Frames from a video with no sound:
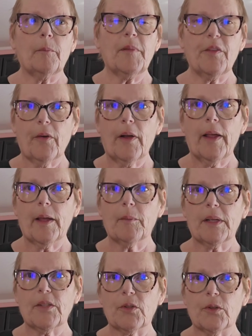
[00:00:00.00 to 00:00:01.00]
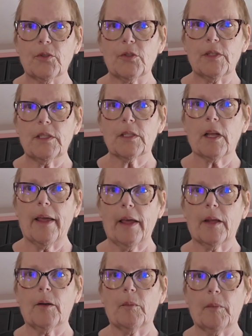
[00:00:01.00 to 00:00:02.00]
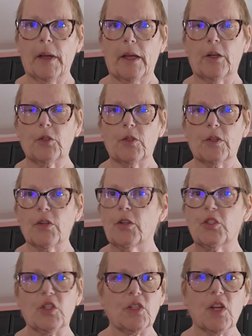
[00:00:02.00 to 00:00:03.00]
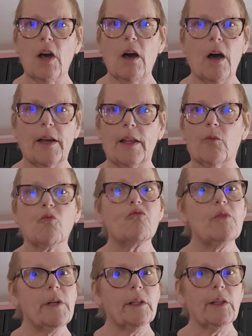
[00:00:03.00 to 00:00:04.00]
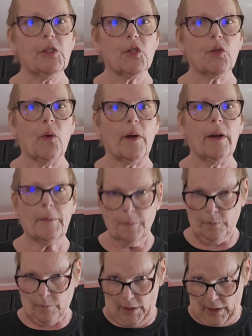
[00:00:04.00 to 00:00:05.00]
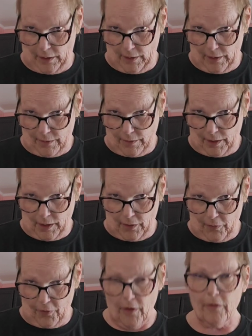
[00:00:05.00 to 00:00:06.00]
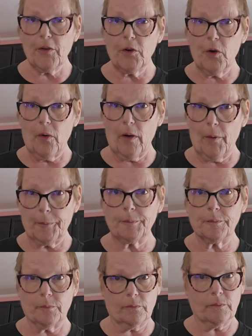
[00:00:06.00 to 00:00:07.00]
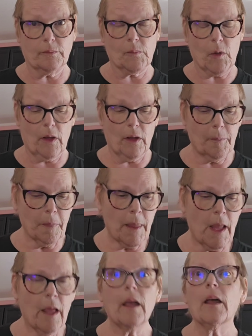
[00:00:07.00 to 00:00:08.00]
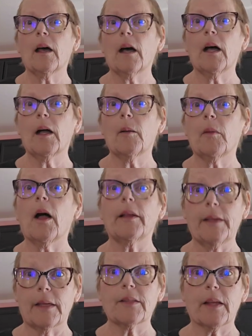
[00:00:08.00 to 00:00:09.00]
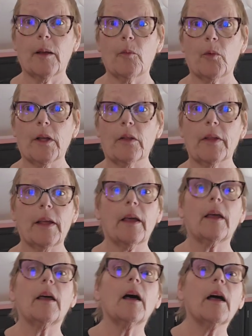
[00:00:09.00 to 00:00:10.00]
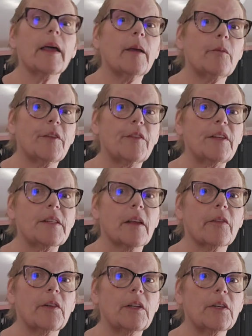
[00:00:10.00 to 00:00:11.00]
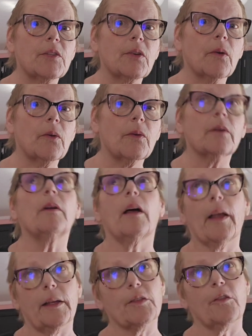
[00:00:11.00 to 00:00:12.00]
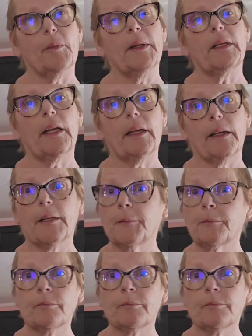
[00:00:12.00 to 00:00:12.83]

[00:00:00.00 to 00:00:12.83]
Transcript: Before I had my surgeries, I had my hairdresser just cut it really short. And it is taking forever to grow. Okay. Yes, I am wrinkly. I am 57 years old as of Monday.